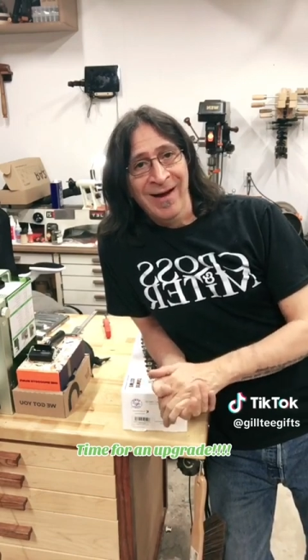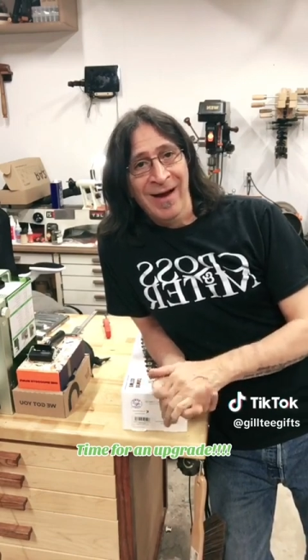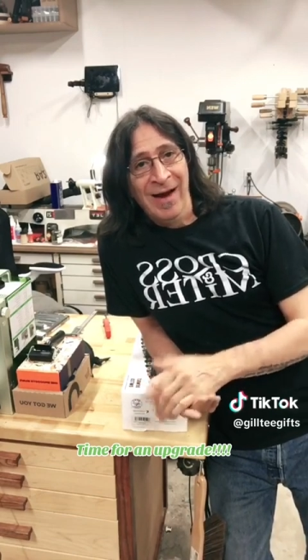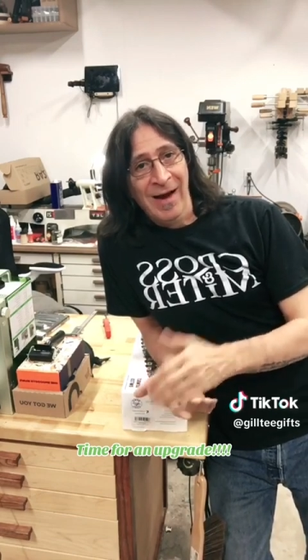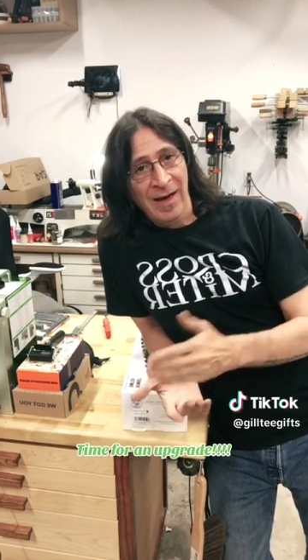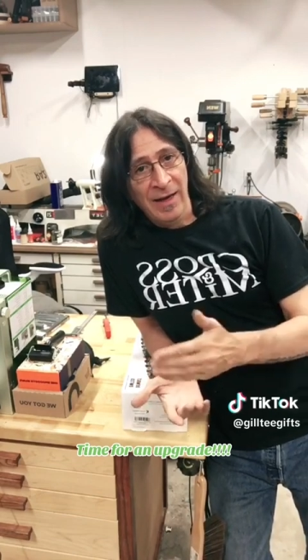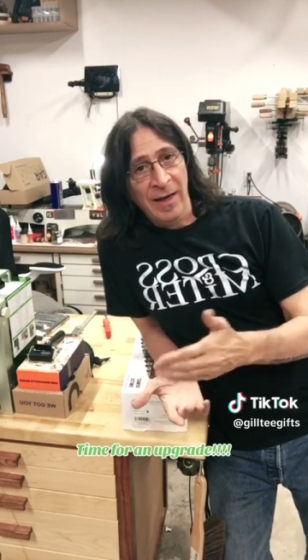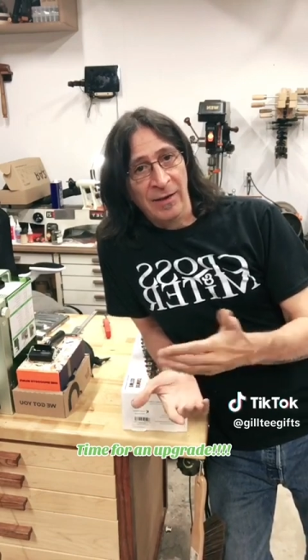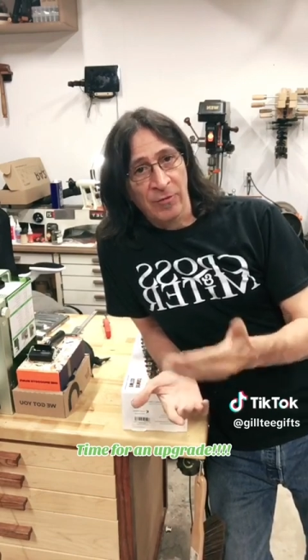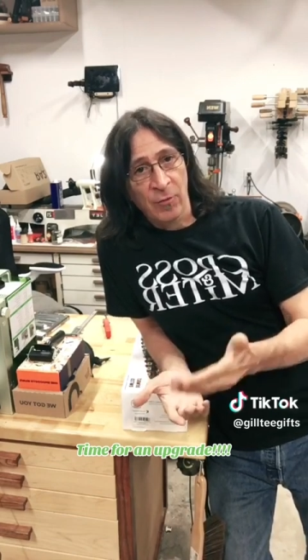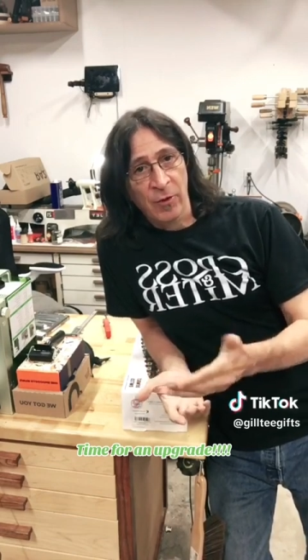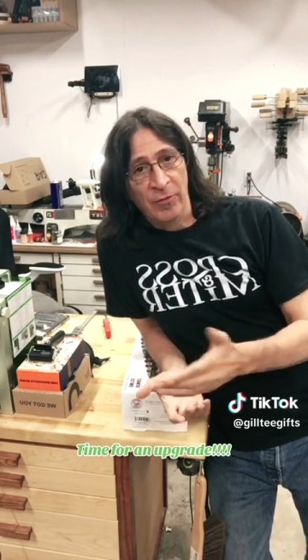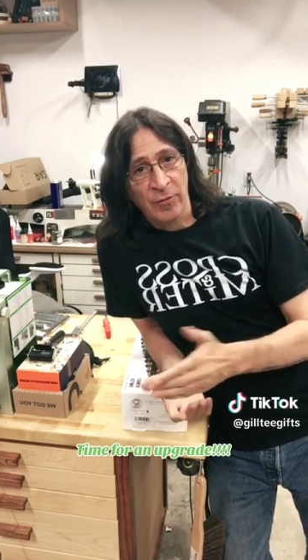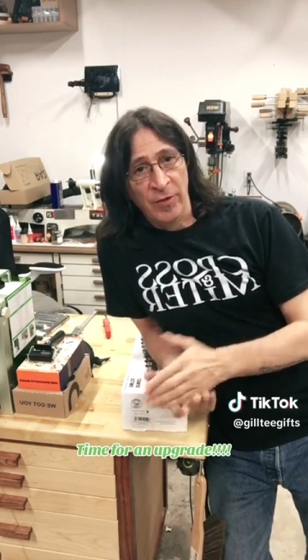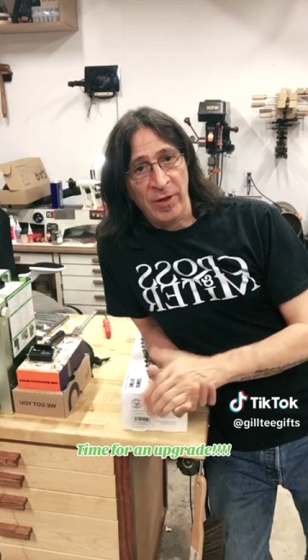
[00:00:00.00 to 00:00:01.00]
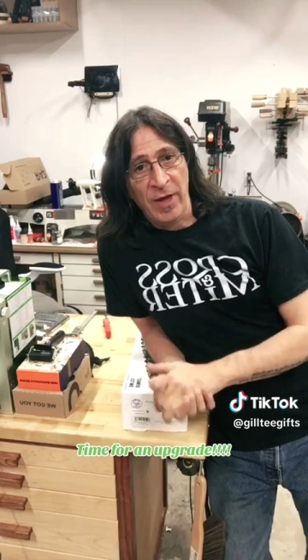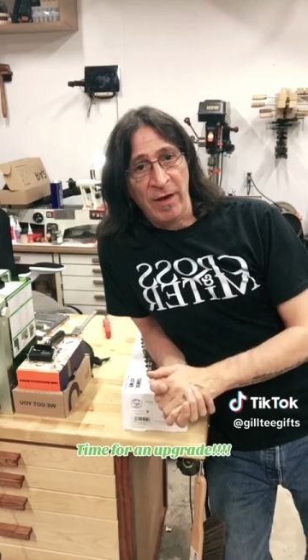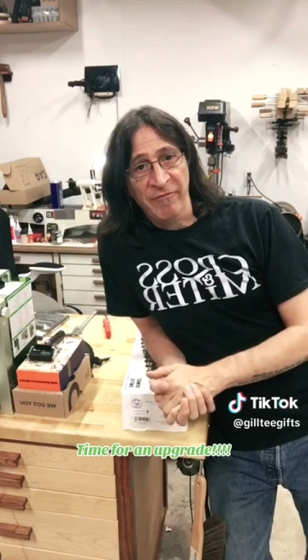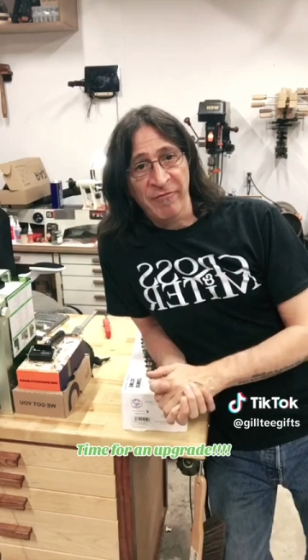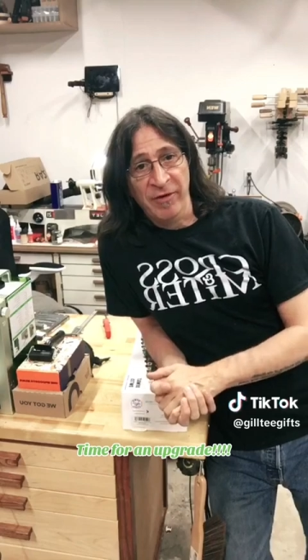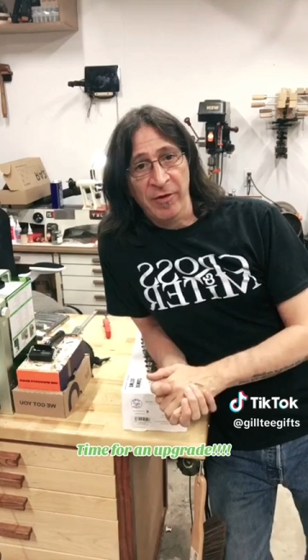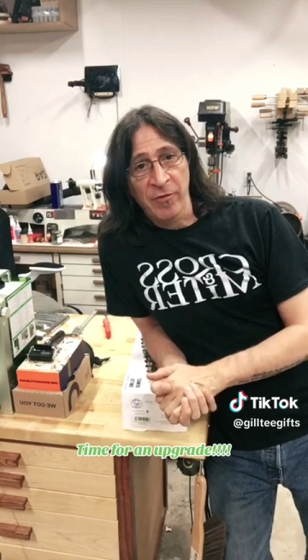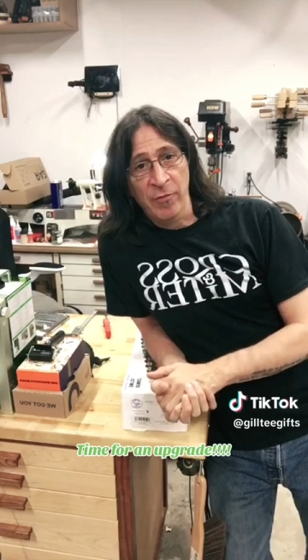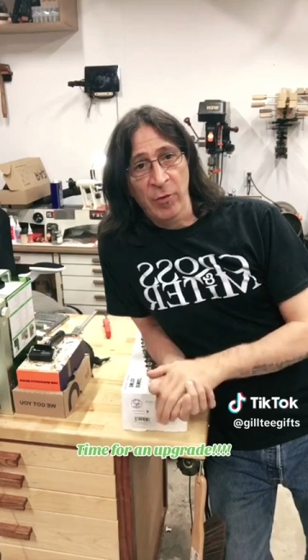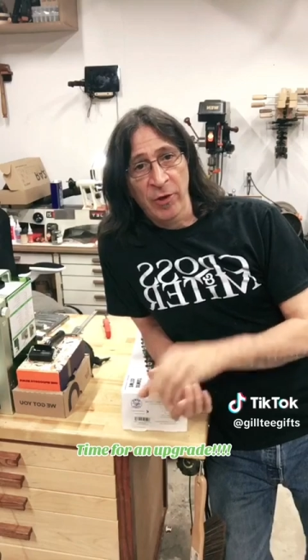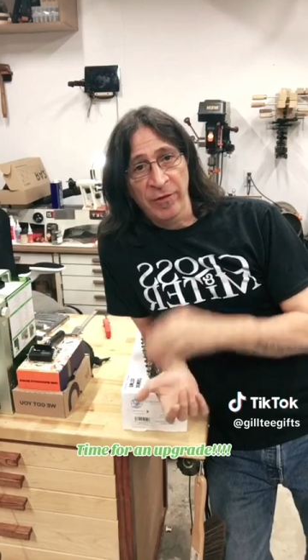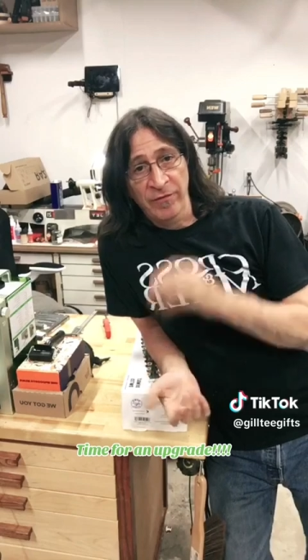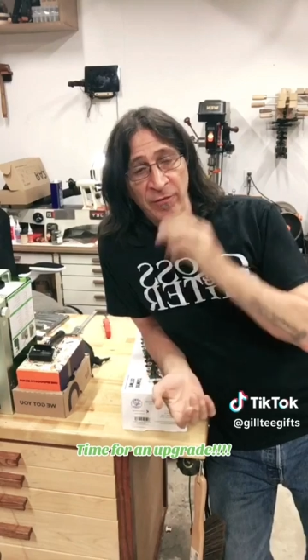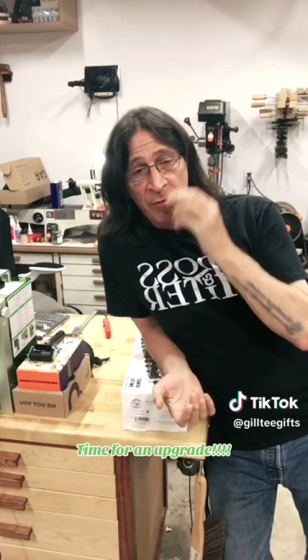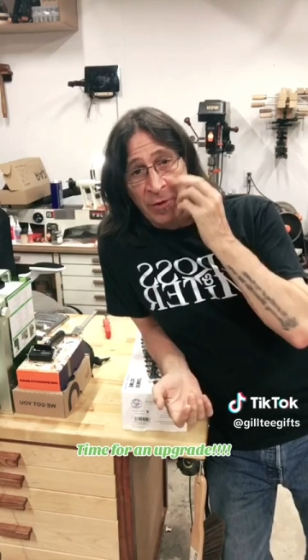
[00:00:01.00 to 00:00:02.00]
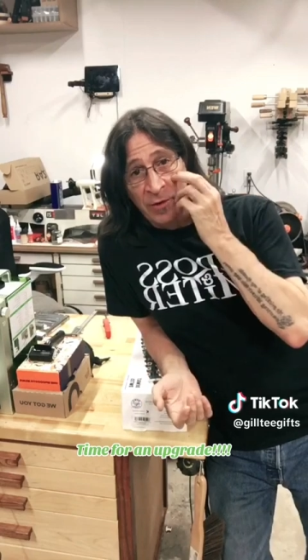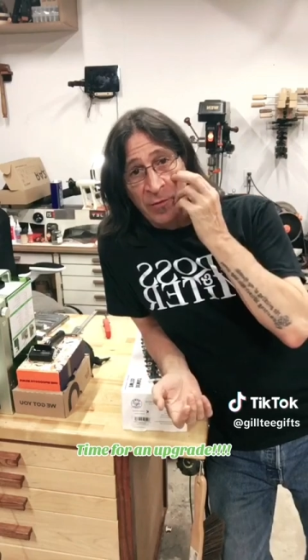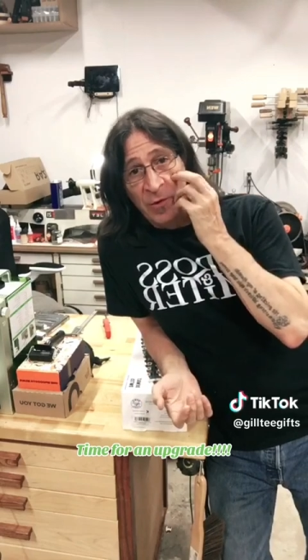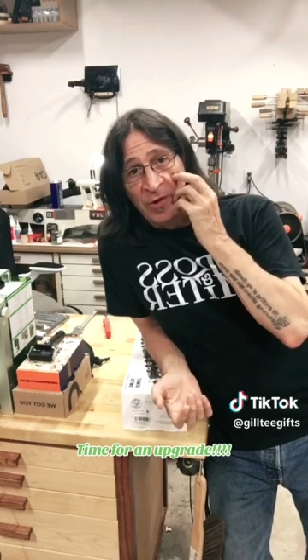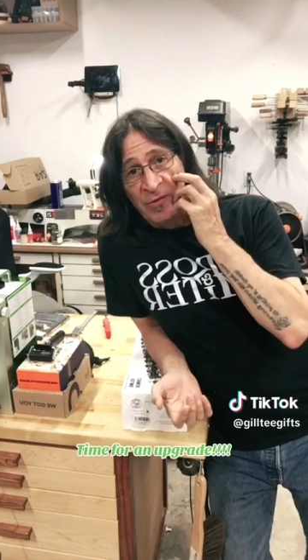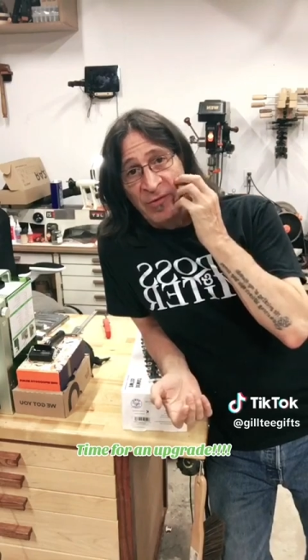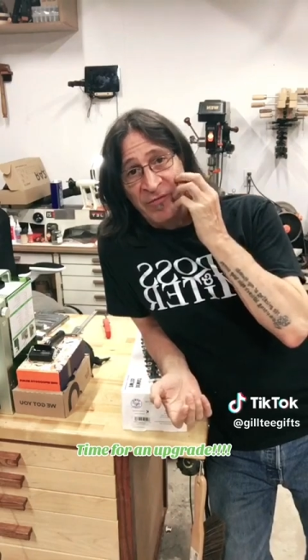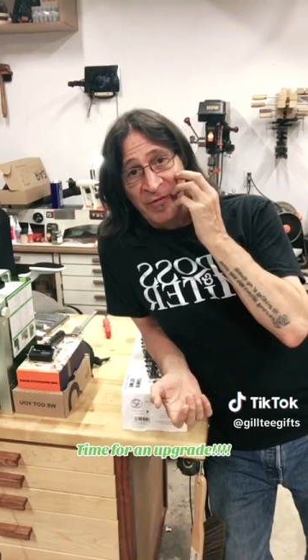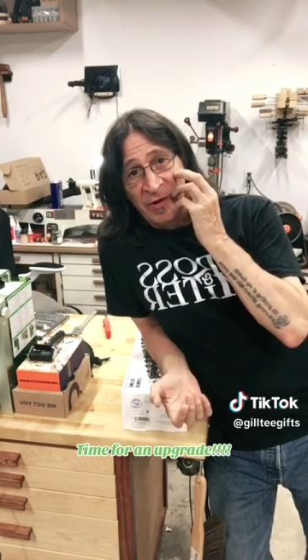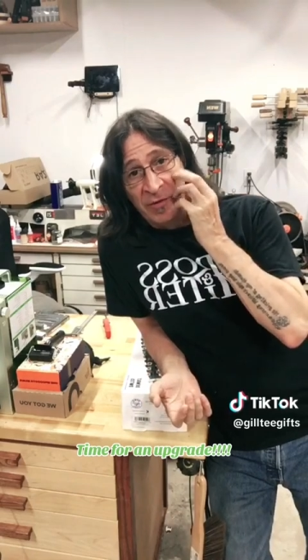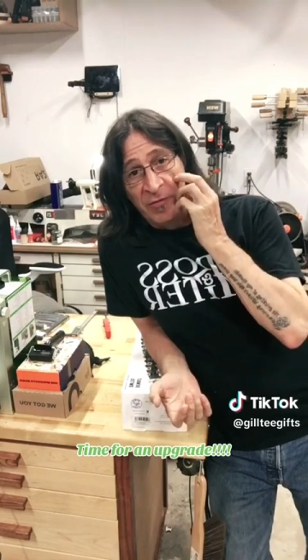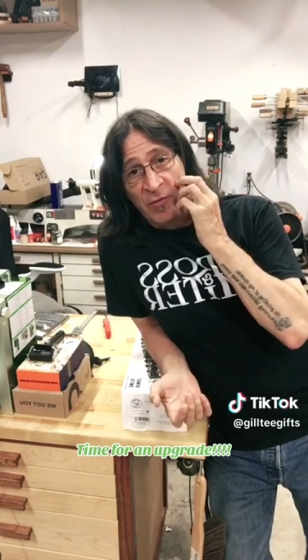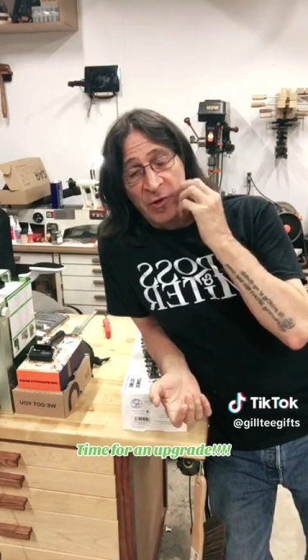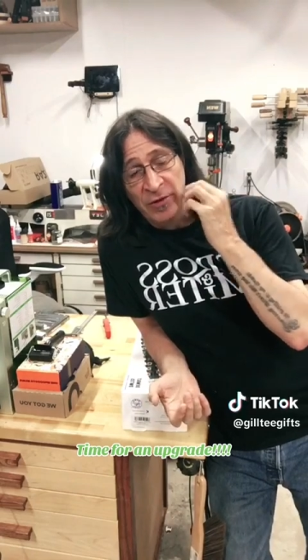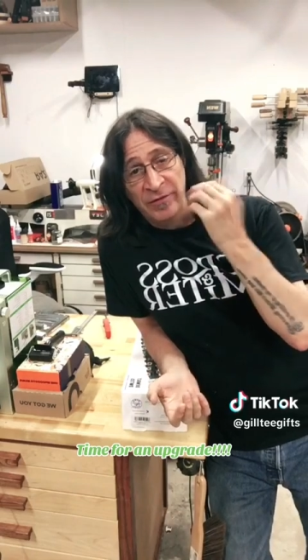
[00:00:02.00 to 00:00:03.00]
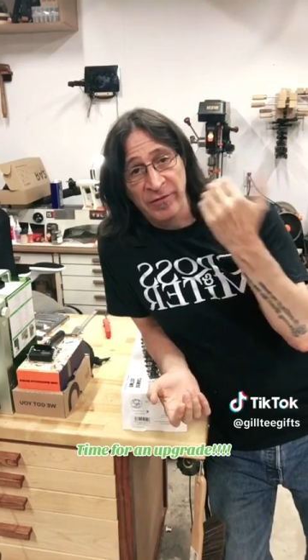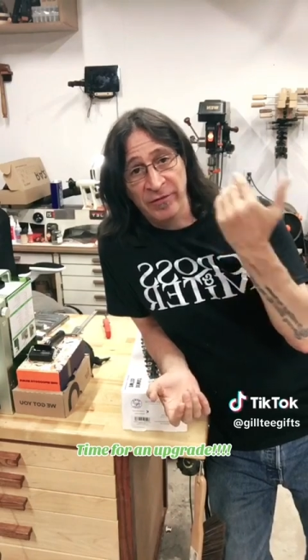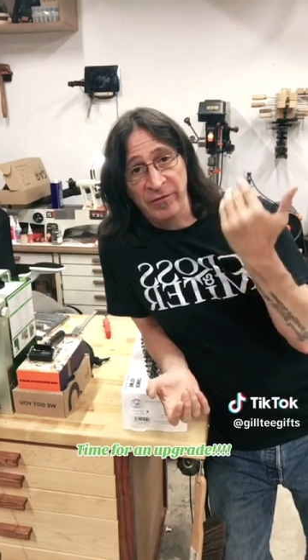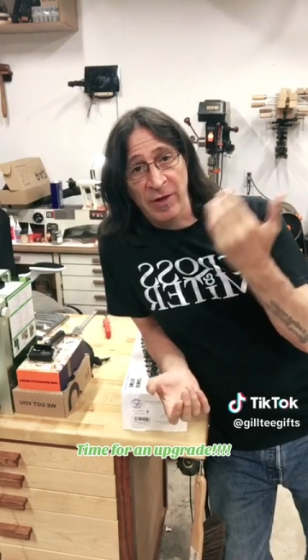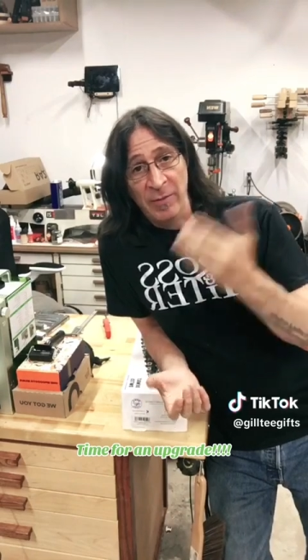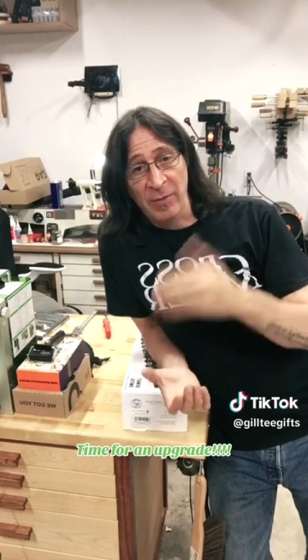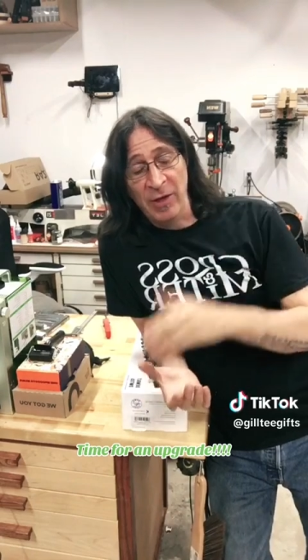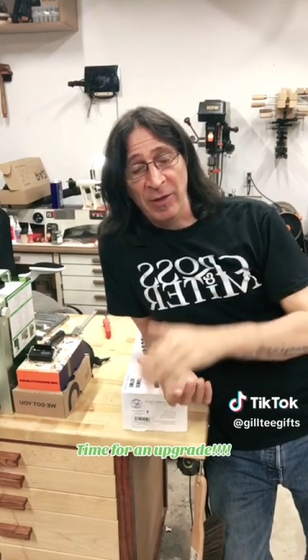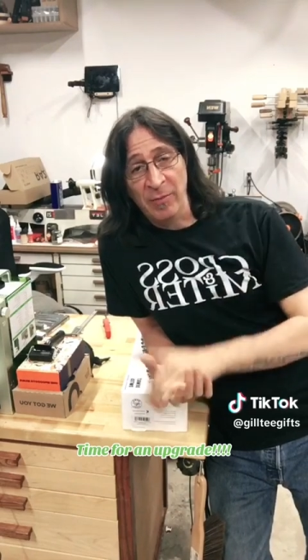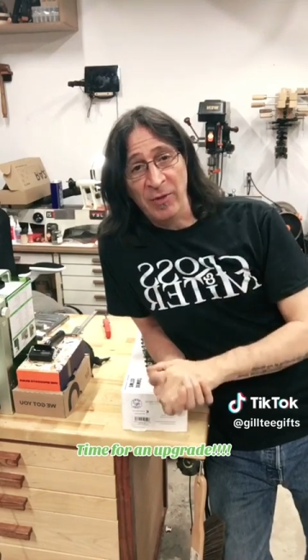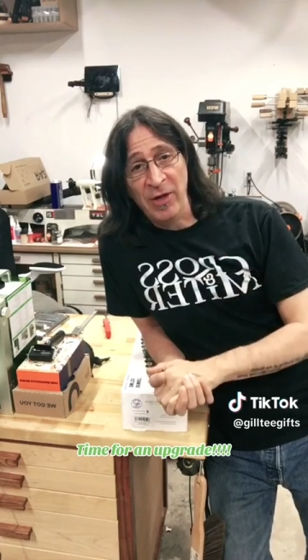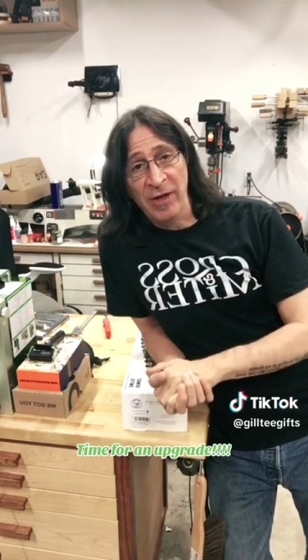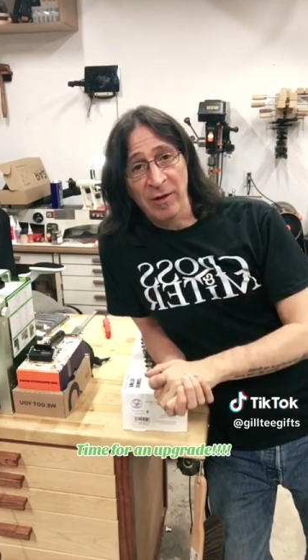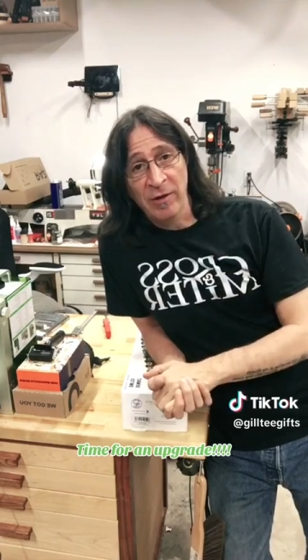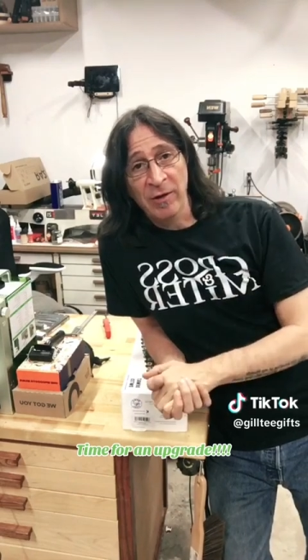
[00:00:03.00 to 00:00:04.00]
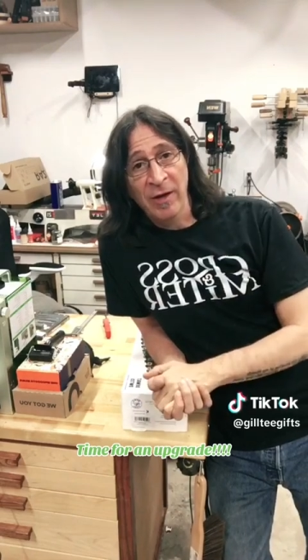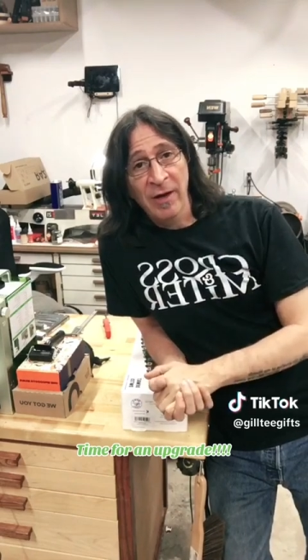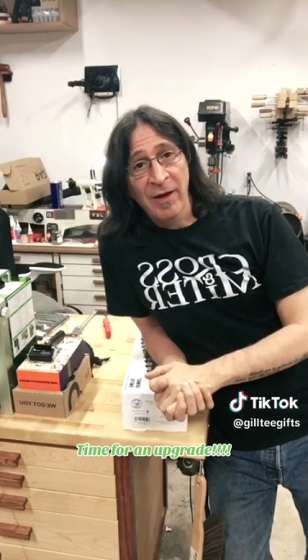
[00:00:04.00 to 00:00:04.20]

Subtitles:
I like to work with a lot of figured woods, and when you work with figured woods, a straight blade planer